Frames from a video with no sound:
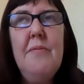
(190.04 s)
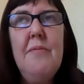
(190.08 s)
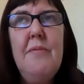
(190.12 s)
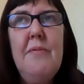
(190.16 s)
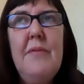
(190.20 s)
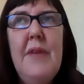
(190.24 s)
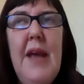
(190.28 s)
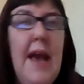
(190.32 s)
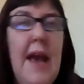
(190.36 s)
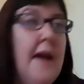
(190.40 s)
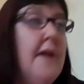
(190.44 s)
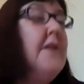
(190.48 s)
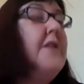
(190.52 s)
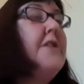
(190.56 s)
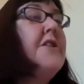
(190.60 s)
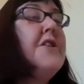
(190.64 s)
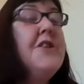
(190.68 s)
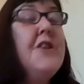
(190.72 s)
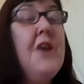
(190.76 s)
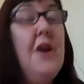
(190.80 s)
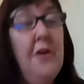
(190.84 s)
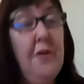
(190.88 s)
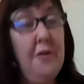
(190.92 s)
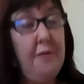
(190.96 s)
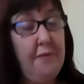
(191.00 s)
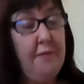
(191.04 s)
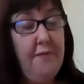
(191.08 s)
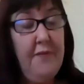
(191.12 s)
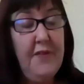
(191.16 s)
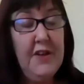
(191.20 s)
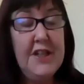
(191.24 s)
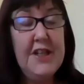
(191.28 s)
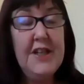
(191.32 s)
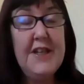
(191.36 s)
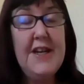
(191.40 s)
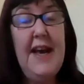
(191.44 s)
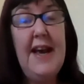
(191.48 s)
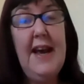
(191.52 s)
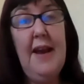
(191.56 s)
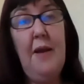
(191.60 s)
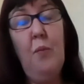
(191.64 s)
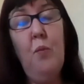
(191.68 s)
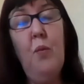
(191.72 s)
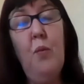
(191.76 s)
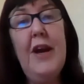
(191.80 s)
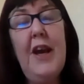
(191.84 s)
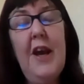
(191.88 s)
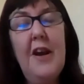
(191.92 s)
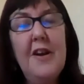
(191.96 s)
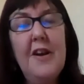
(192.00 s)
yeah, so for today,
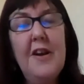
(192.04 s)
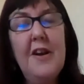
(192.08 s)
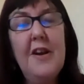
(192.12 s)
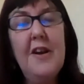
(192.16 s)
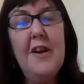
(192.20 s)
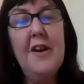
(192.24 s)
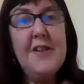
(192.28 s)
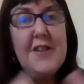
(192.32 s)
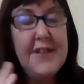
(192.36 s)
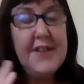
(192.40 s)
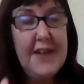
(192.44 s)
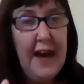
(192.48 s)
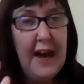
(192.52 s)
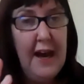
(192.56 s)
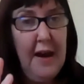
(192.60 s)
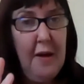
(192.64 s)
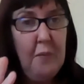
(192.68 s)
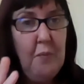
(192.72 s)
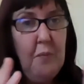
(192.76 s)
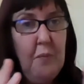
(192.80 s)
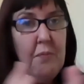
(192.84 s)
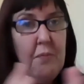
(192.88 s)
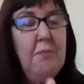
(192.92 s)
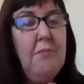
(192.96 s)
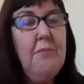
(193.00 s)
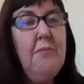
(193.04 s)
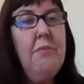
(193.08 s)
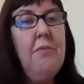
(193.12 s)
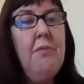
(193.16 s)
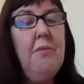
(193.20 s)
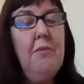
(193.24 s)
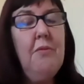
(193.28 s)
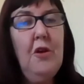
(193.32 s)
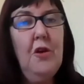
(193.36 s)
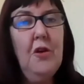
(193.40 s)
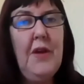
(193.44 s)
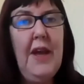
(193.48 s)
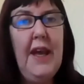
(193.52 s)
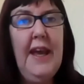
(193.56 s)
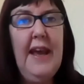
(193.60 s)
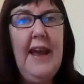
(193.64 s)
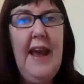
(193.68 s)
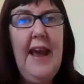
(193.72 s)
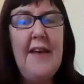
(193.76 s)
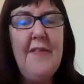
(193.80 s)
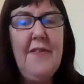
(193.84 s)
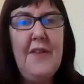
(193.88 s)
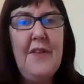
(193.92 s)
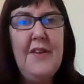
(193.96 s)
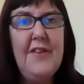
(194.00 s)
we're going to start looking
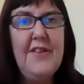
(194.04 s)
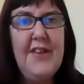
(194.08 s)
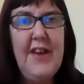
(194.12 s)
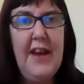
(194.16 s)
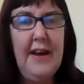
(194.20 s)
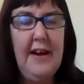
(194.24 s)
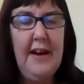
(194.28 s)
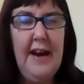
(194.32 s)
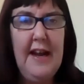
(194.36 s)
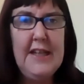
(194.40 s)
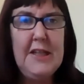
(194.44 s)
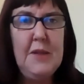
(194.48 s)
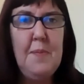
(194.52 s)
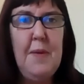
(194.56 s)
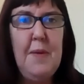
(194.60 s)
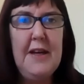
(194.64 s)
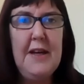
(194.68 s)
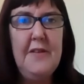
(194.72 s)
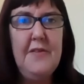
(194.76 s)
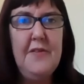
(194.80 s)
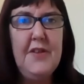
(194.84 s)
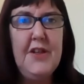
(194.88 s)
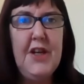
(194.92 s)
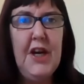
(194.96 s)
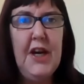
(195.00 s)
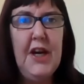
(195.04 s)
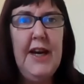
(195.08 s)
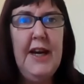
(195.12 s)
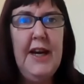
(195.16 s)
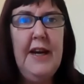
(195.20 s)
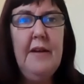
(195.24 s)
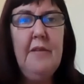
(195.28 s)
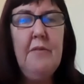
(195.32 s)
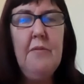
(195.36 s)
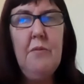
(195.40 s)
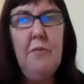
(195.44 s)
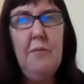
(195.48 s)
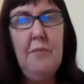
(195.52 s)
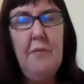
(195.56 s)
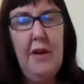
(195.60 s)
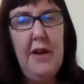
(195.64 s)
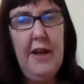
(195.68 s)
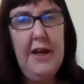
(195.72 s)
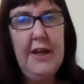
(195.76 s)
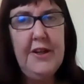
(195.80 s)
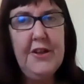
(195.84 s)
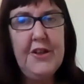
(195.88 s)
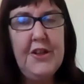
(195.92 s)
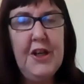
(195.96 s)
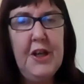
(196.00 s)
at the second aspect of diet
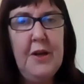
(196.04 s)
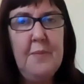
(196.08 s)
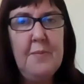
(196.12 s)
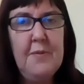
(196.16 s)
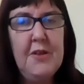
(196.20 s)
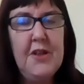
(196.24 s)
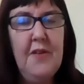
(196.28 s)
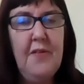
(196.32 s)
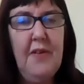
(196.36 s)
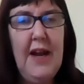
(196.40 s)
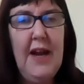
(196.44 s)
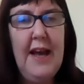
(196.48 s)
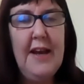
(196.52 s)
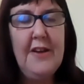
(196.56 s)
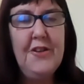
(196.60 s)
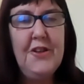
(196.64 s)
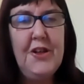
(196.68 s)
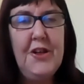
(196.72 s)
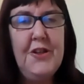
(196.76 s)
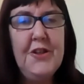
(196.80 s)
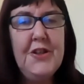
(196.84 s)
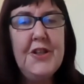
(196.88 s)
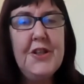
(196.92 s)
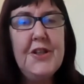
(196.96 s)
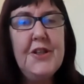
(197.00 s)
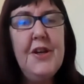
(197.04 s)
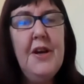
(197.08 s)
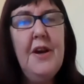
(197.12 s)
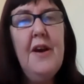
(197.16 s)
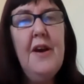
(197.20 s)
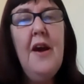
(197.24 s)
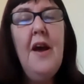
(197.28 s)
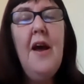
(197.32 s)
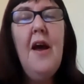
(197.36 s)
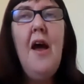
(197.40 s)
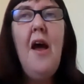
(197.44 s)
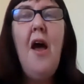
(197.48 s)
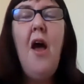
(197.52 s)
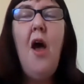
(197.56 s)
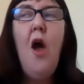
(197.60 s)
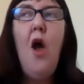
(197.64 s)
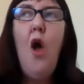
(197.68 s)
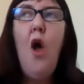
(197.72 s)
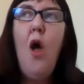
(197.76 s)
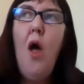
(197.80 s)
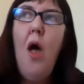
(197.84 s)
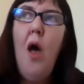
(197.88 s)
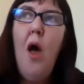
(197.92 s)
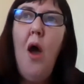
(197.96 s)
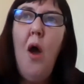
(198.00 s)
in terms of land use.
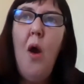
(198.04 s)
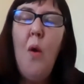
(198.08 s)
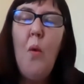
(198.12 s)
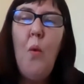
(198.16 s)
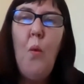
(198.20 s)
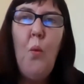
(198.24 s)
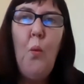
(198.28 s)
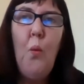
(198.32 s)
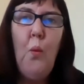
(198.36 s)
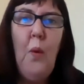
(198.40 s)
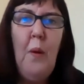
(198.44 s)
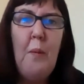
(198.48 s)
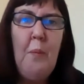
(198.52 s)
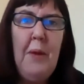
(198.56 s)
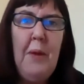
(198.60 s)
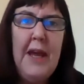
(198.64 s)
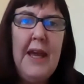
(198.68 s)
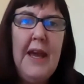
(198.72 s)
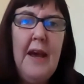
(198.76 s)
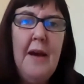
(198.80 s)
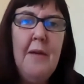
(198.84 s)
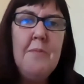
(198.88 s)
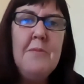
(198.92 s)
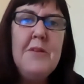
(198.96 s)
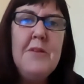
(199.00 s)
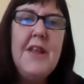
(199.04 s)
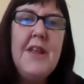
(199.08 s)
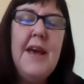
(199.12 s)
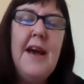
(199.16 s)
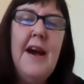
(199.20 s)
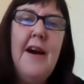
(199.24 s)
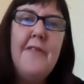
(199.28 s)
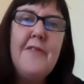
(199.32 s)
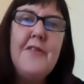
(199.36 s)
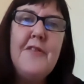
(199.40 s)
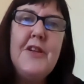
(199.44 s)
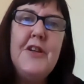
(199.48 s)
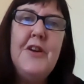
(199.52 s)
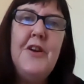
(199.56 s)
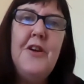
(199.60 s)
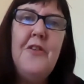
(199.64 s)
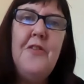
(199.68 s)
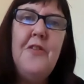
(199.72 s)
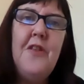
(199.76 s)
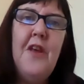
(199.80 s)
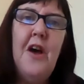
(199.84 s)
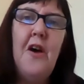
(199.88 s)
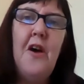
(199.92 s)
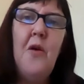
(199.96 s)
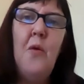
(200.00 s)
When we come to the afternoon,
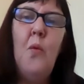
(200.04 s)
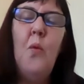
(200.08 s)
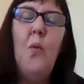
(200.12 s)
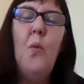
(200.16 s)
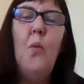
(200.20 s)
though,